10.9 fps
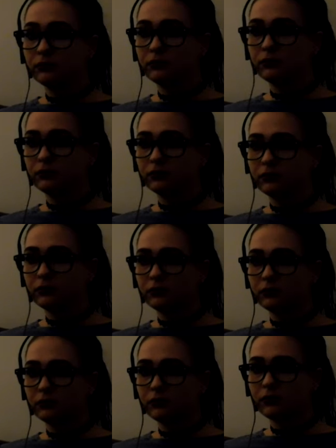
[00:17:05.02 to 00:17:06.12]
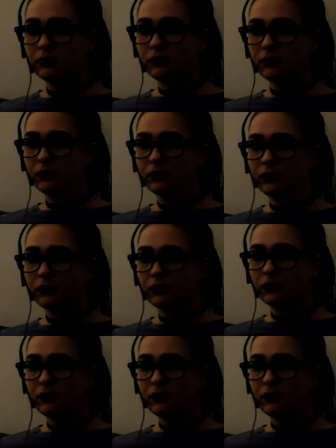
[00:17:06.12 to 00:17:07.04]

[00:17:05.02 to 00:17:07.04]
Nothing is said.